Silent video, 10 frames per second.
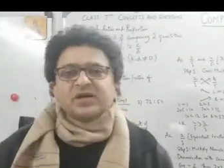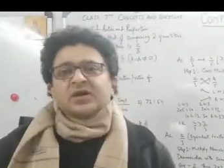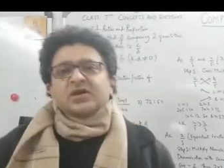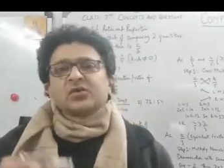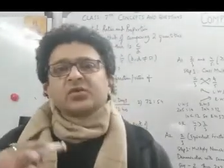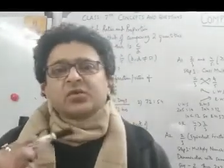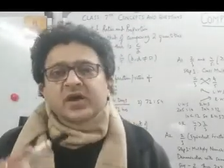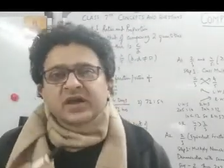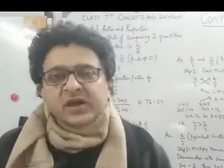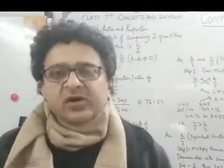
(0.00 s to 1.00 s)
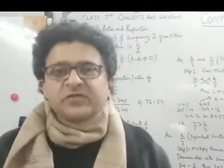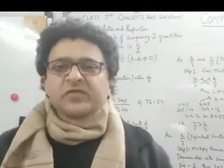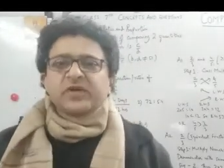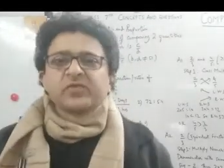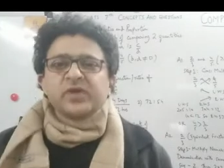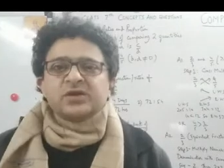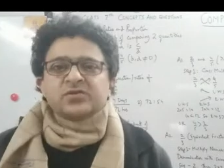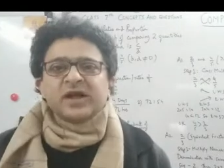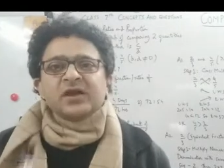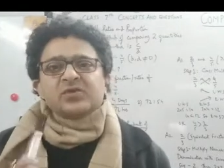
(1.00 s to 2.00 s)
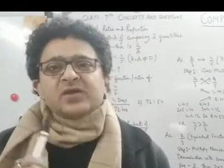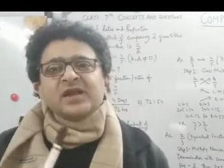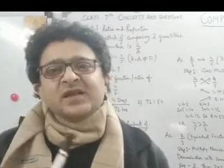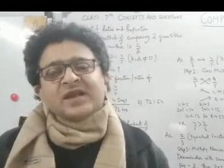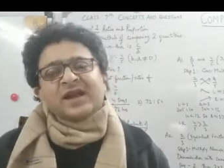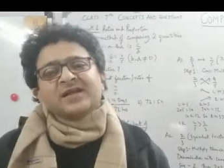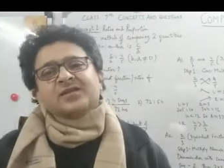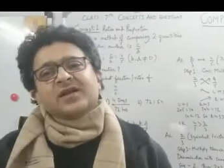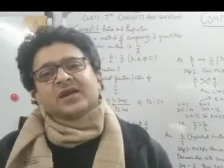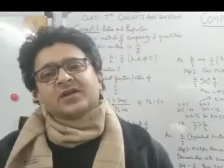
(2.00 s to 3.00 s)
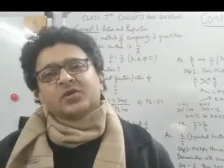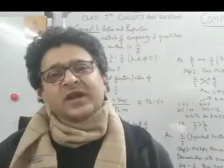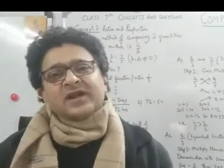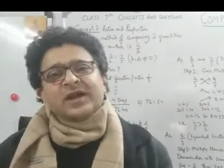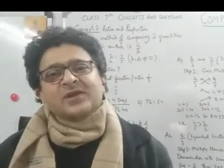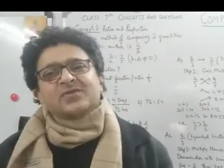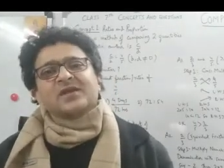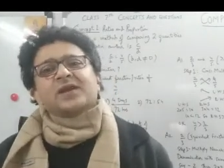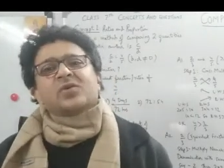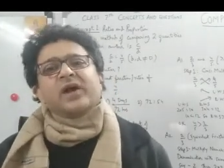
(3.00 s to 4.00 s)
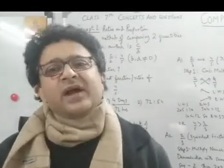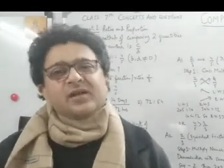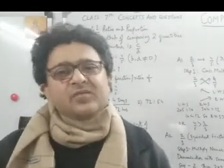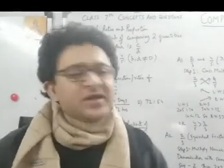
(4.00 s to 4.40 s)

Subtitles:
You calculate for 1 unit so that you can get to the required number.